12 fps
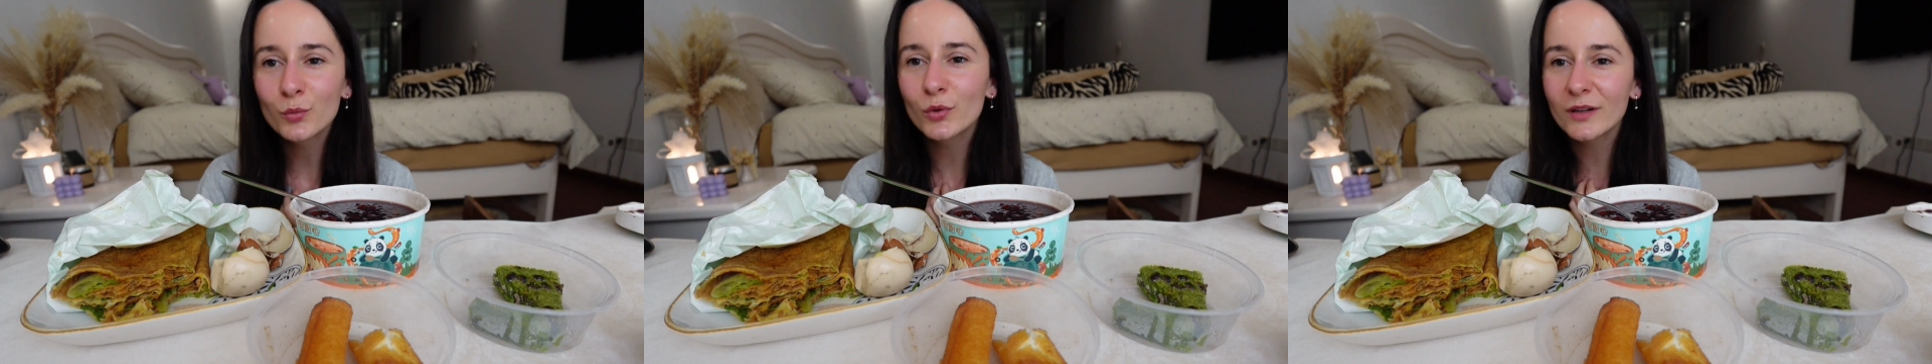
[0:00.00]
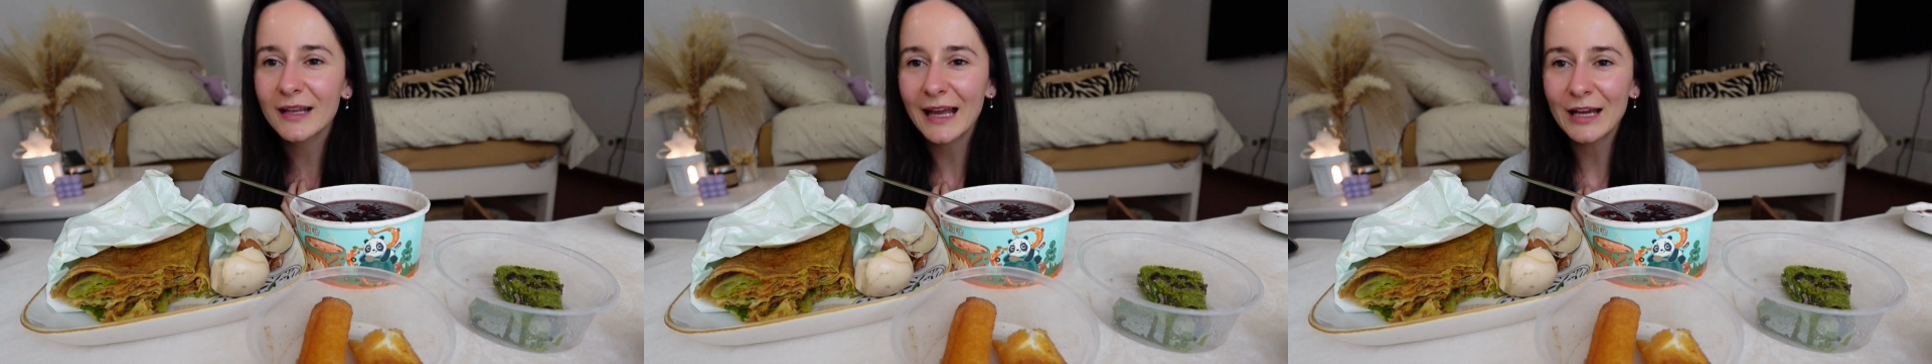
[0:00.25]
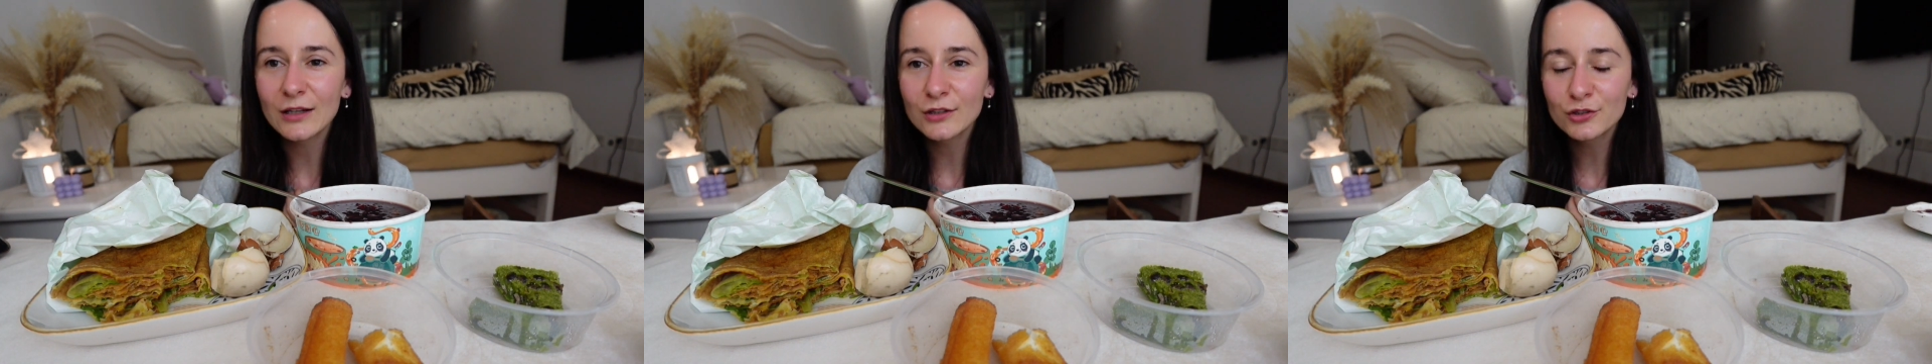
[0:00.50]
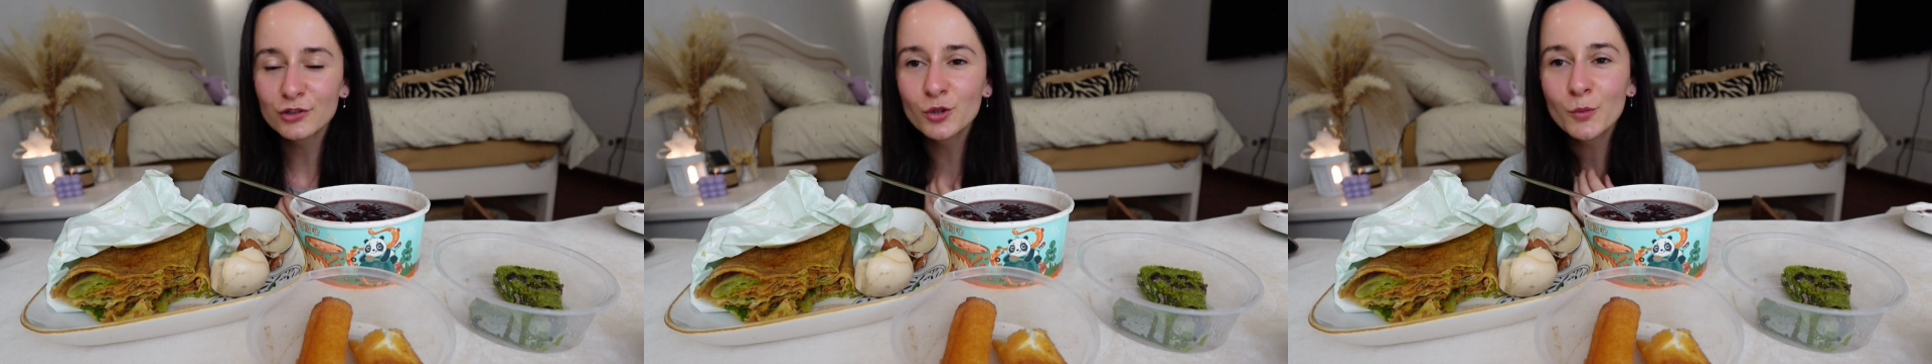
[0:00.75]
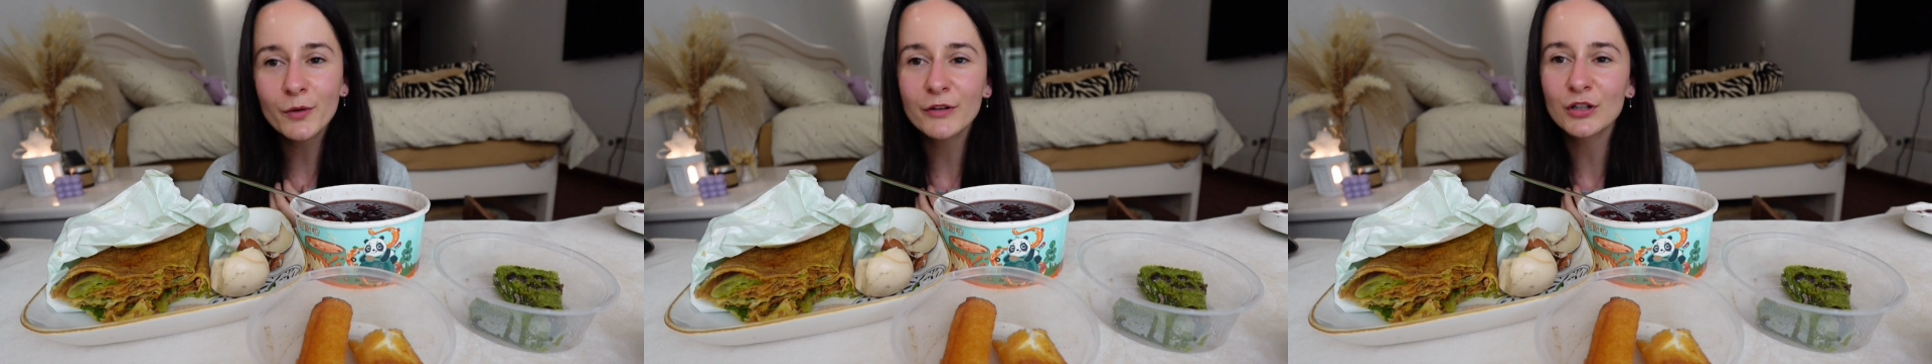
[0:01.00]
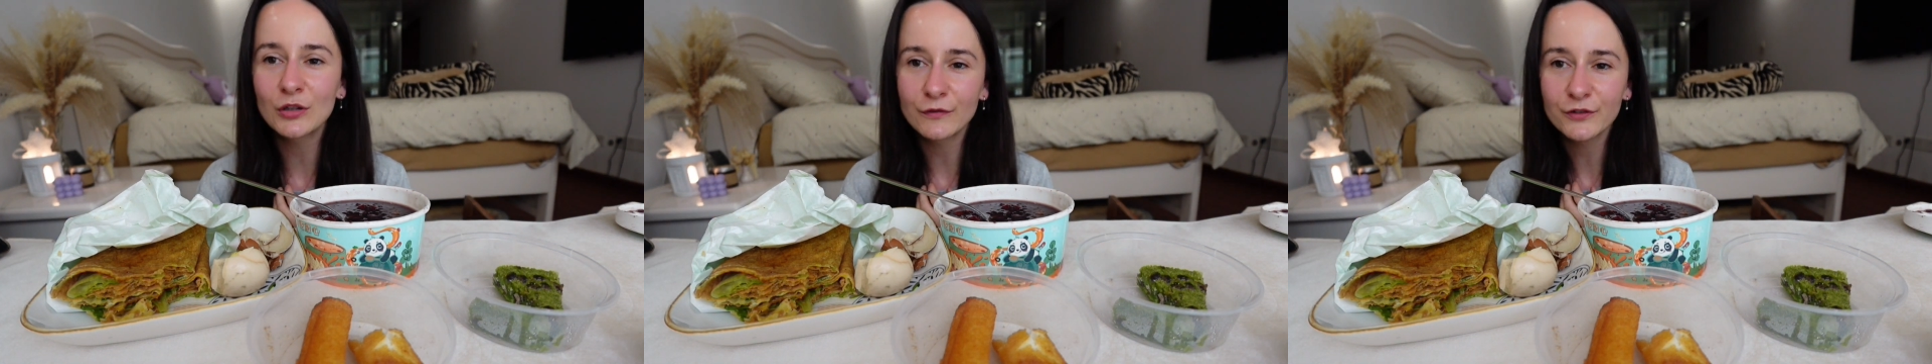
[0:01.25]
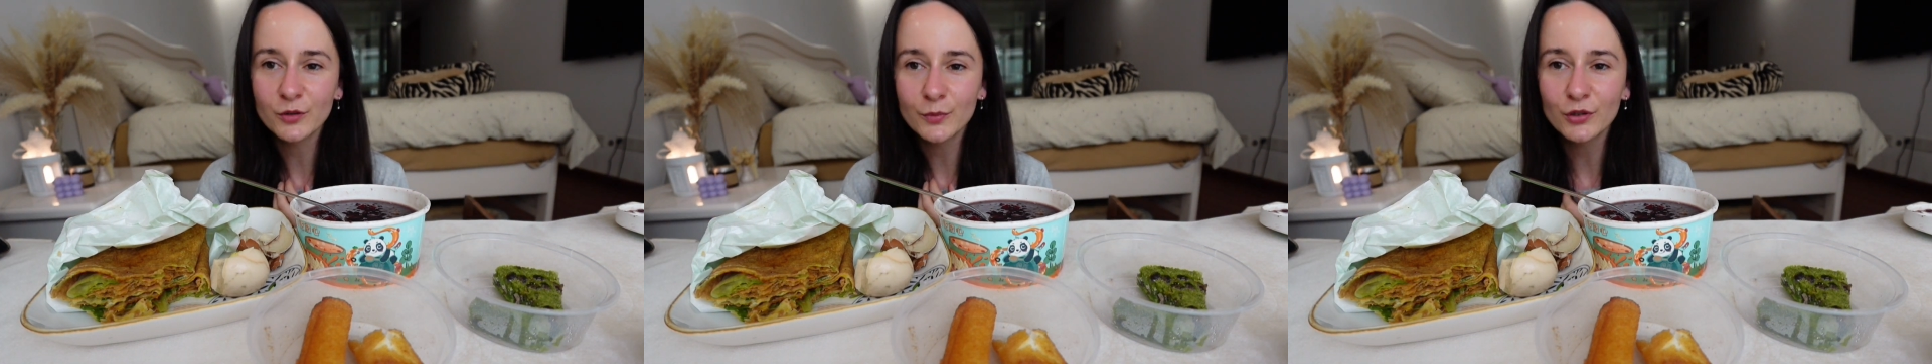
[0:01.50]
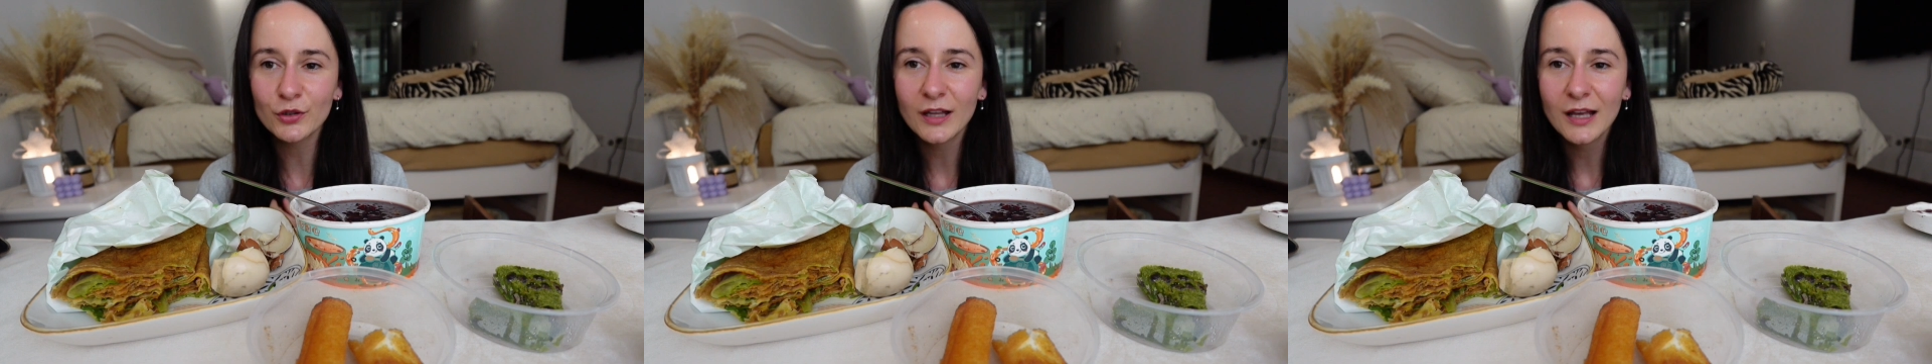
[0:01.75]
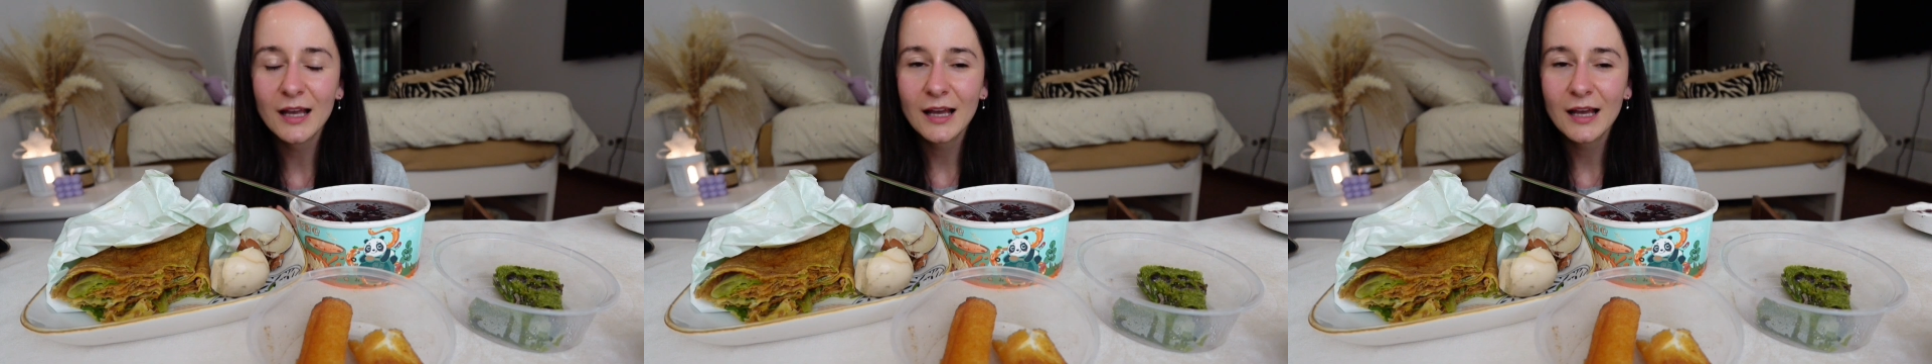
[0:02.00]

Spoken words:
will get super uncomfortable,